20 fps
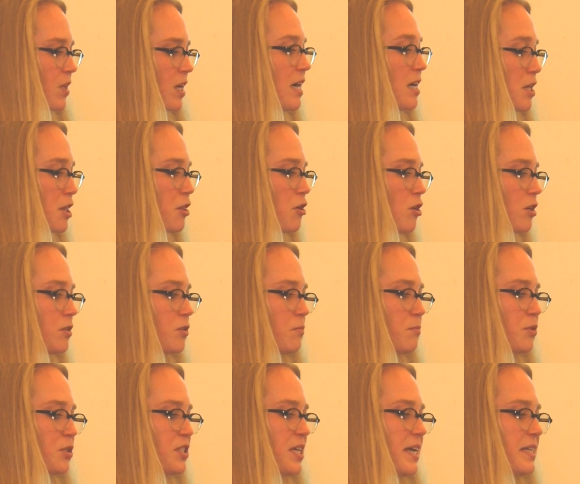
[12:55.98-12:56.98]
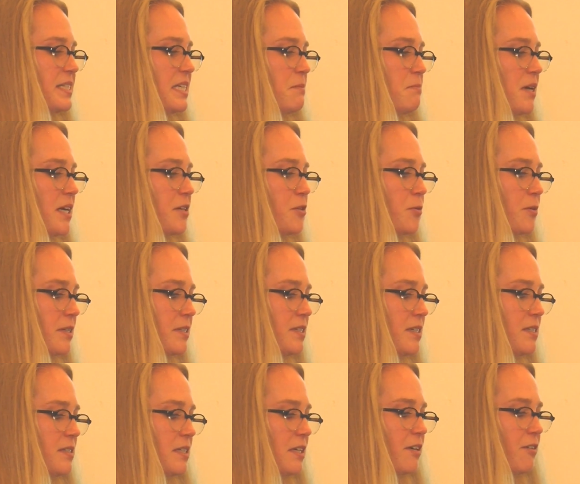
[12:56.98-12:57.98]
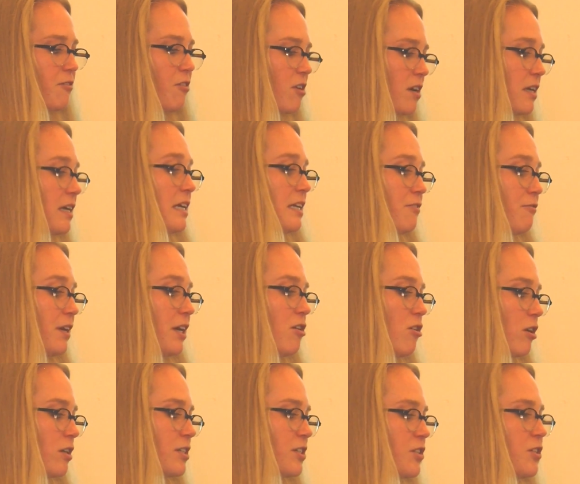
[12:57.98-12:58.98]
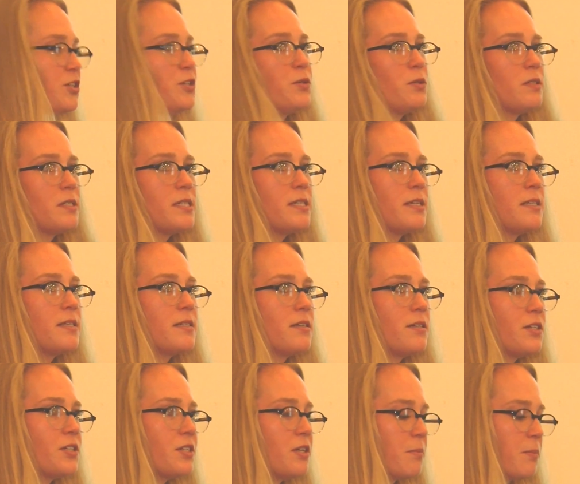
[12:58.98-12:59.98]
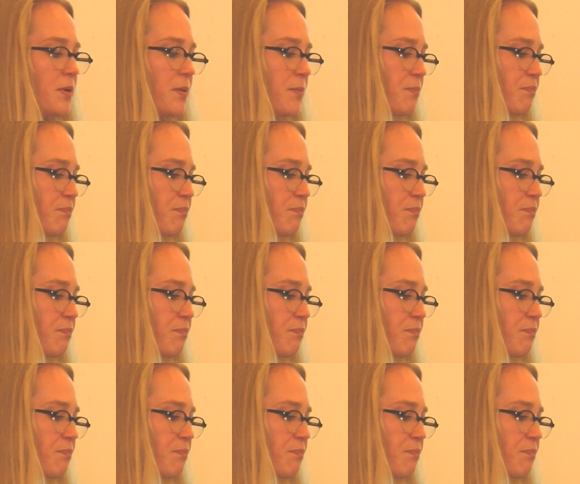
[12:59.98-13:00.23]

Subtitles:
a thought on protecting minorities in regards to dual citizenship.